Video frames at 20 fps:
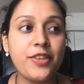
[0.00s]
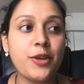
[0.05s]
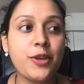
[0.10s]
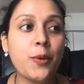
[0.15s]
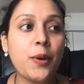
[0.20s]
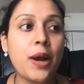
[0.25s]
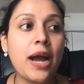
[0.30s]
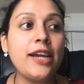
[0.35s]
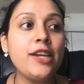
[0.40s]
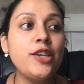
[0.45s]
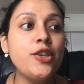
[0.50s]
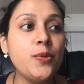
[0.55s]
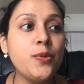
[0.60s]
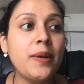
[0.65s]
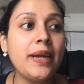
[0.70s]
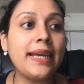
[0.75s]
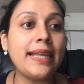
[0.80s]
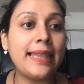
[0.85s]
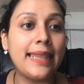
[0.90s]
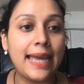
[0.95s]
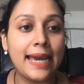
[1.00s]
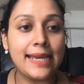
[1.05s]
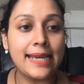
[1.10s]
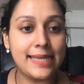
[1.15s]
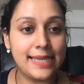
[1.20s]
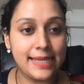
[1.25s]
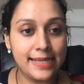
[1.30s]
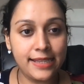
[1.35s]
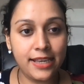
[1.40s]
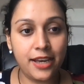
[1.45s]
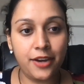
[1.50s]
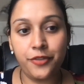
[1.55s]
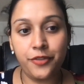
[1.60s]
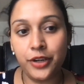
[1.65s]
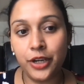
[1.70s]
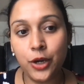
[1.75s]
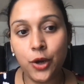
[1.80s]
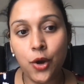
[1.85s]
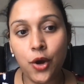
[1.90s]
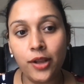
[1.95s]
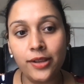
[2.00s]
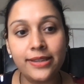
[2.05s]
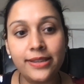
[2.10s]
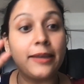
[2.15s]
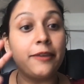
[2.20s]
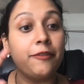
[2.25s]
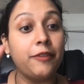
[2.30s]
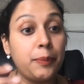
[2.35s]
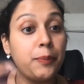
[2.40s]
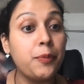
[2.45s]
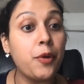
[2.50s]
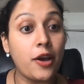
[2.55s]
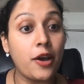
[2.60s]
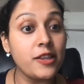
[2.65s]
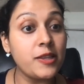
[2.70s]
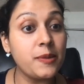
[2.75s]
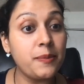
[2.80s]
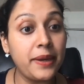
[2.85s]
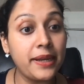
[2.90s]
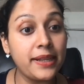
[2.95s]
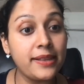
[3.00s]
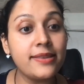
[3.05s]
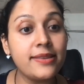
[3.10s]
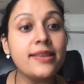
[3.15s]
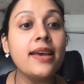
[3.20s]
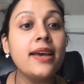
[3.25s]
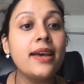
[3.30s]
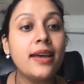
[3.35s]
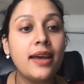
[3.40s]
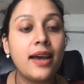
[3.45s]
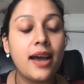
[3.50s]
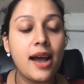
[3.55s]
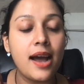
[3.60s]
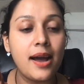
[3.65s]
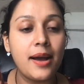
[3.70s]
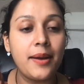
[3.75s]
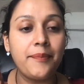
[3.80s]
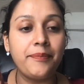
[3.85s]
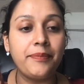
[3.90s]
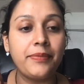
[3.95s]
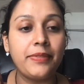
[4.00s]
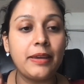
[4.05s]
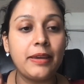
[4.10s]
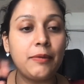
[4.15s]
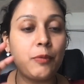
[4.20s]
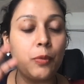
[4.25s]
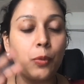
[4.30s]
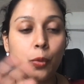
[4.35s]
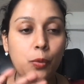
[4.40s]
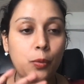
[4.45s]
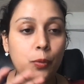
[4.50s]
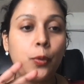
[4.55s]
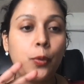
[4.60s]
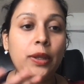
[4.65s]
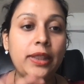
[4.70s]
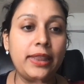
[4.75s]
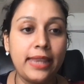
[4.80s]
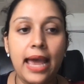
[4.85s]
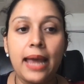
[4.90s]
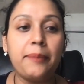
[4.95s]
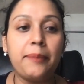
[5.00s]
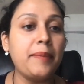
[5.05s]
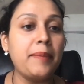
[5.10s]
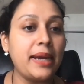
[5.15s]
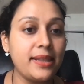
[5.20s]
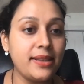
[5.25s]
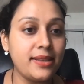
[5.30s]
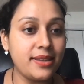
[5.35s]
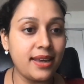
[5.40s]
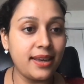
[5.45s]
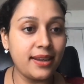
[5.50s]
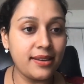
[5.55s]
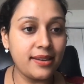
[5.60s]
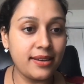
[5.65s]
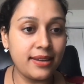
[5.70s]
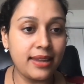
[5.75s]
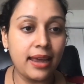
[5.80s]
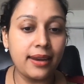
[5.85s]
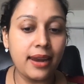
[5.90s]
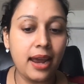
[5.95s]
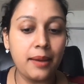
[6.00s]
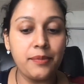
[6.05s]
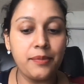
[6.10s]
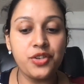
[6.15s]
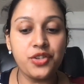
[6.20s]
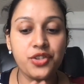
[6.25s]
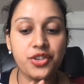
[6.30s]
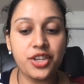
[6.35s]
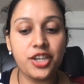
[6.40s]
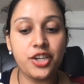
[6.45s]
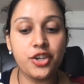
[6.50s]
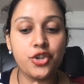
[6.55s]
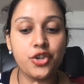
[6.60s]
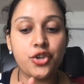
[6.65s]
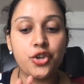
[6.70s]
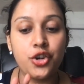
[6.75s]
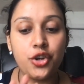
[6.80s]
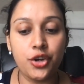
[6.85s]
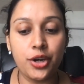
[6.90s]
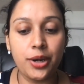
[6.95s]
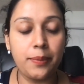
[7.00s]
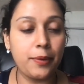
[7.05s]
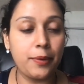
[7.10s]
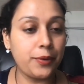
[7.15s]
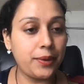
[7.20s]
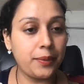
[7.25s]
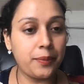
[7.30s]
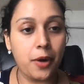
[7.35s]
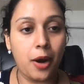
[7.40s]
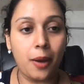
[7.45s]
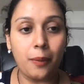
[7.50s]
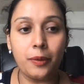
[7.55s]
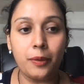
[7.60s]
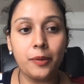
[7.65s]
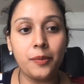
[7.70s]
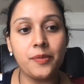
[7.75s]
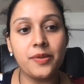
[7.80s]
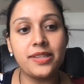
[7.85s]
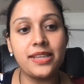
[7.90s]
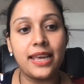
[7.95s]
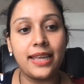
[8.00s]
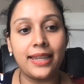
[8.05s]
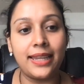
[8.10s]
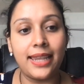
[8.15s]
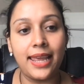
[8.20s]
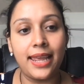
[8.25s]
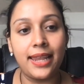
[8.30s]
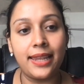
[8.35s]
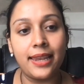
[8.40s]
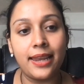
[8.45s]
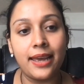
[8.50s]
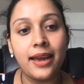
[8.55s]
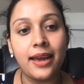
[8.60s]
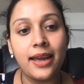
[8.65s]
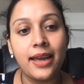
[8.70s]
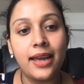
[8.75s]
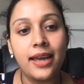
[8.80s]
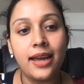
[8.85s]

So I do my client discovery calls, like with prospects, with that mindset that I'm just here to learn about the problems, and then